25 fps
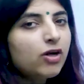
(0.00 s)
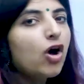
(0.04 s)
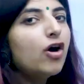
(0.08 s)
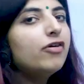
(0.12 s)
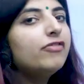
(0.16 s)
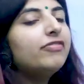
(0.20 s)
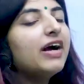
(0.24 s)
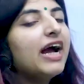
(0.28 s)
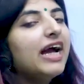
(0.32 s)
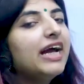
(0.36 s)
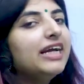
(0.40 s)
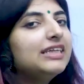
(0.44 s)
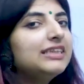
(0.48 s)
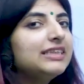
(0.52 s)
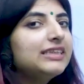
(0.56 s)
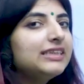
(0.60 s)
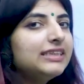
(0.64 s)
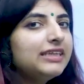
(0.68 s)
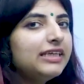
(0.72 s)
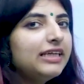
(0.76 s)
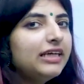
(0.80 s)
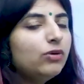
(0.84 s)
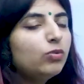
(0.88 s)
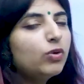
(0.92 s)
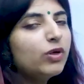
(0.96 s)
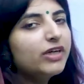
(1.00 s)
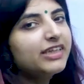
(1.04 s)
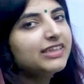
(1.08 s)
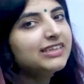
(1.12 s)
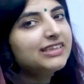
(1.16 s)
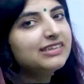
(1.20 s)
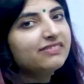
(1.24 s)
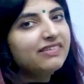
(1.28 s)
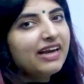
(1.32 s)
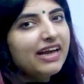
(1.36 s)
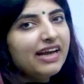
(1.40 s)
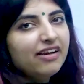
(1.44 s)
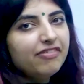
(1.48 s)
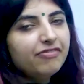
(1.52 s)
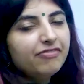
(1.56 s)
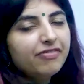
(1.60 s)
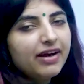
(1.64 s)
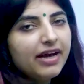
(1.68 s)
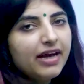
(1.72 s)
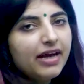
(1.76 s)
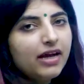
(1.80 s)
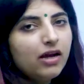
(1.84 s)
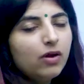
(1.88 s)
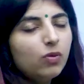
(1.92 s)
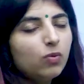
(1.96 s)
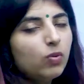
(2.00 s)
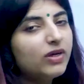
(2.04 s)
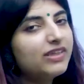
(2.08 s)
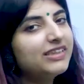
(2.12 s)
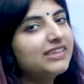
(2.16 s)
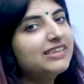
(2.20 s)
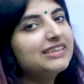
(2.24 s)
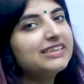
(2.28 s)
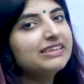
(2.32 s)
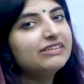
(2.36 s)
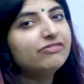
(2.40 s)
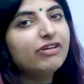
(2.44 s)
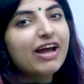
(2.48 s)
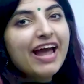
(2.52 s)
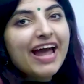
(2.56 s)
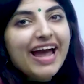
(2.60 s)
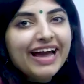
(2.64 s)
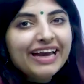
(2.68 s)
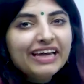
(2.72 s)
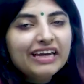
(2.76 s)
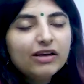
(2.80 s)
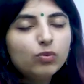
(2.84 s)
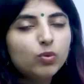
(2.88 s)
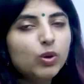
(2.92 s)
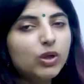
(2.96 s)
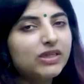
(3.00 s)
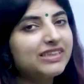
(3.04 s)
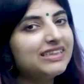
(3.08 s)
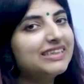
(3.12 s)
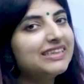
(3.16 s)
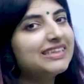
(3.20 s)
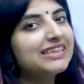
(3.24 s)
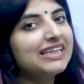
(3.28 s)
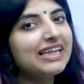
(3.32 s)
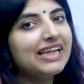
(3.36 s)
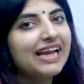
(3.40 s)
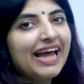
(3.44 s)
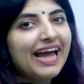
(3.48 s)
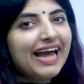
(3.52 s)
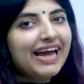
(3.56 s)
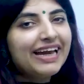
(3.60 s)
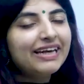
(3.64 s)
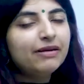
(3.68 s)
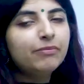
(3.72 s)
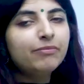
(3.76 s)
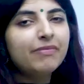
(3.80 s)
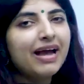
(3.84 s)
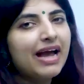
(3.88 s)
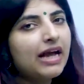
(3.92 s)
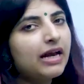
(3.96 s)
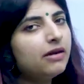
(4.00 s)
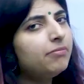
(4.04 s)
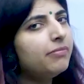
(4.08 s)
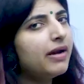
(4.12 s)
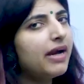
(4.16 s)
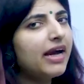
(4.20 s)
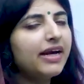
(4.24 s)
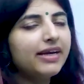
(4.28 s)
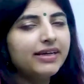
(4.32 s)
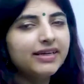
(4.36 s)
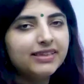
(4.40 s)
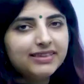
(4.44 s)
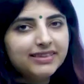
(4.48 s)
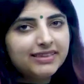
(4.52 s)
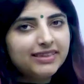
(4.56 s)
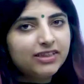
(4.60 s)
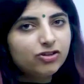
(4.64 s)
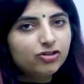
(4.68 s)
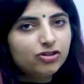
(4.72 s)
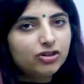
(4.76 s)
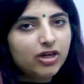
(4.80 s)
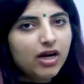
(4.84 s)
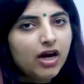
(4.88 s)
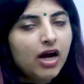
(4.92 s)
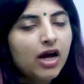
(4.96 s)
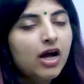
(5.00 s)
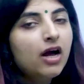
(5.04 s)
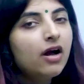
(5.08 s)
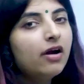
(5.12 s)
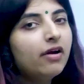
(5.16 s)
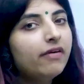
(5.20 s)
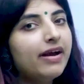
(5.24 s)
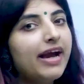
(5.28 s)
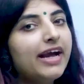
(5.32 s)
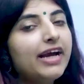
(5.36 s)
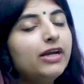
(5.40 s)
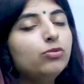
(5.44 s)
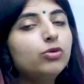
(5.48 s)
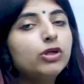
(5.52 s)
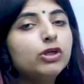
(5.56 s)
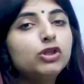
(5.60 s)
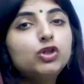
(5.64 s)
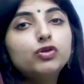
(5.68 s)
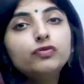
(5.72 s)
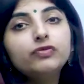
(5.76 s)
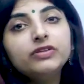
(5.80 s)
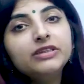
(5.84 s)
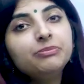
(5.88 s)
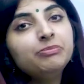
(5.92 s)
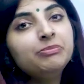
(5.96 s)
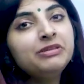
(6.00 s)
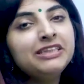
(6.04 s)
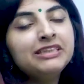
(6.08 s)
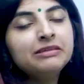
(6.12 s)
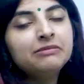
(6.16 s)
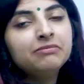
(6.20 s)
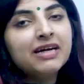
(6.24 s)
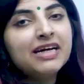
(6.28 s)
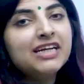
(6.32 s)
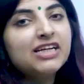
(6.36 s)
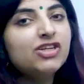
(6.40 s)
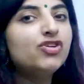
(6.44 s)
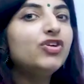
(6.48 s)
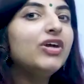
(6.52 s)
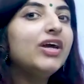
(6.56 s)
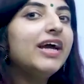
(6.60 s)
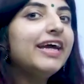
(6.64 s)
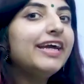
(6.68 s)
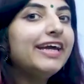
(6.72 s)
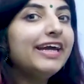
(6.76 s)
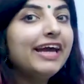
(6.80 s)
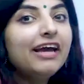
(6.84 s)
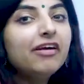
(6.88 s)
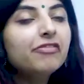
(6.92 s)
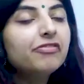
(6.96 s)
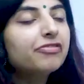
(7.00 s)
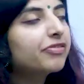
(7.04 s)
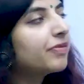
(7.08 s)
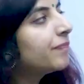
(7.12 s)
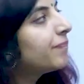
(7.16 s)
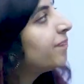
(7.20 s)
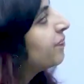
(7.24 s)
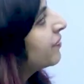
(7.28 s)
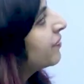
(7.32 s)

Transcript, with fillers: of ICT, what is Wi-Fi, what is WAN, what is LAN, MAN, PAN, etc. Right? What do we mean by GIF?